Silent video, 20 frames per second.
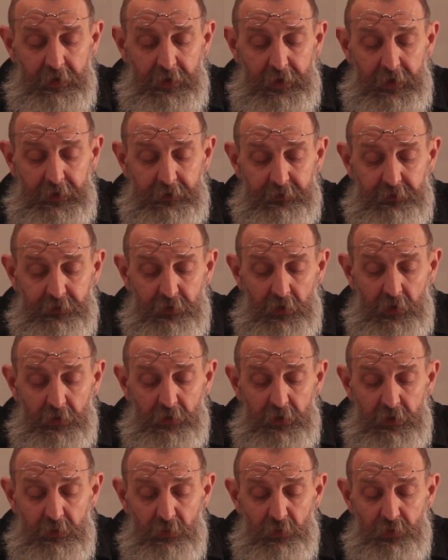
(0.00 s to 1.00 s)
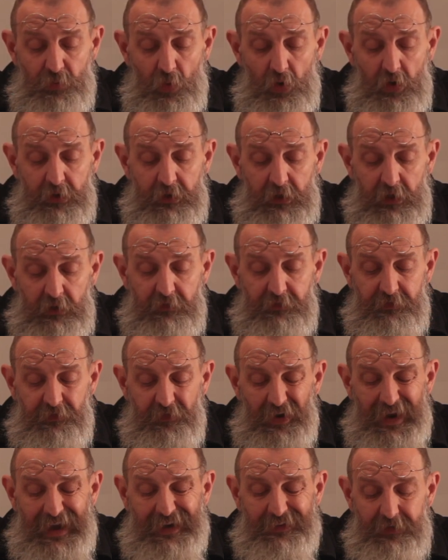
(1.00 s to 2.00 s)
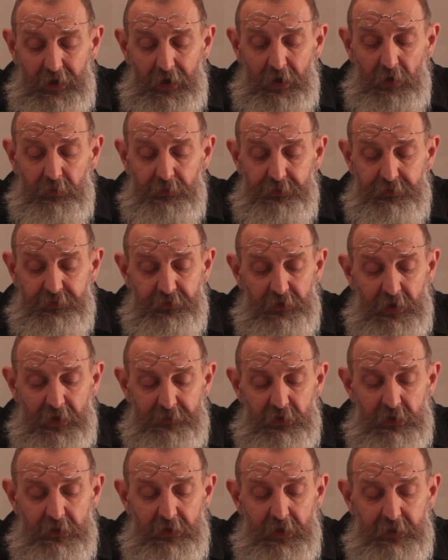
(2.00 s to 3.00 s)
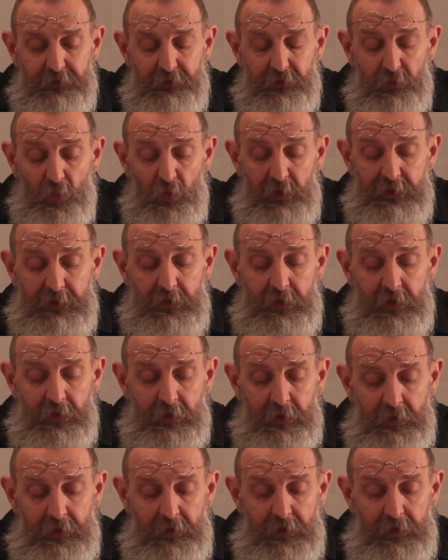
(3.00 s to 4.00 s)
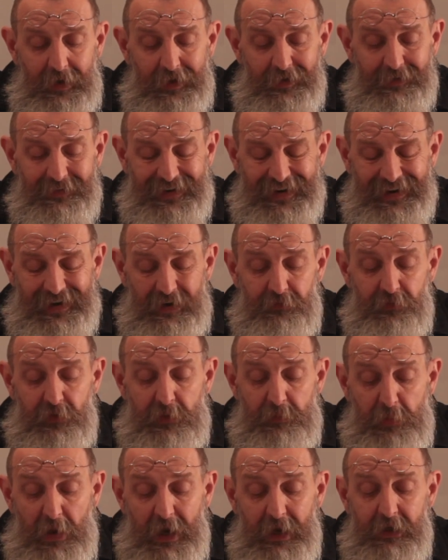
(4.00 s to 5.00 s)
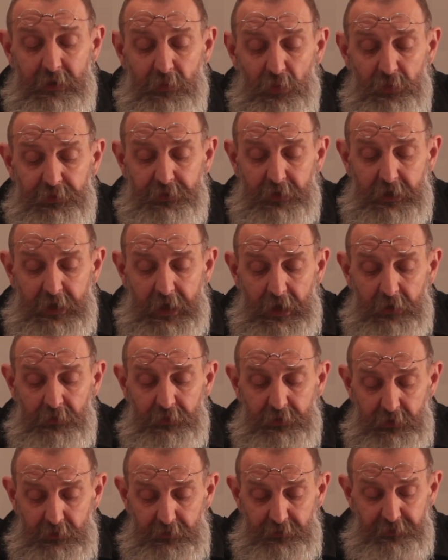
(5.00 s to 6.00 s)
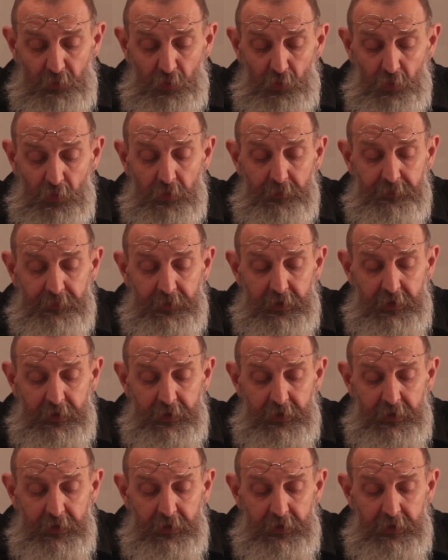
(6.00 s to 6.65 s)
And so he was working flat out 7 days a week, and every penny was accounted for.